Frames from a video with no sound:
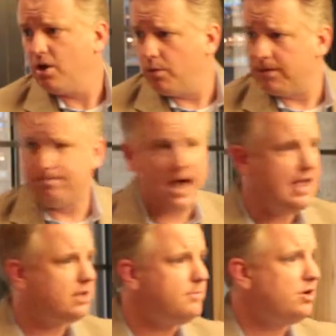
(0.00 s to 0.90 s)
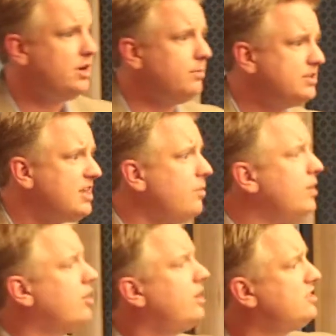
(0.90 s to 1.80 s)
When we buy a community, we say
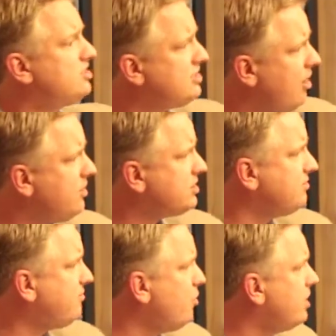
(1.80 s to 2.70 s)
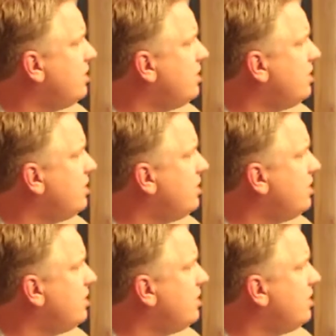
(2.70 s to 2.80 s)
we are going to sell this in 4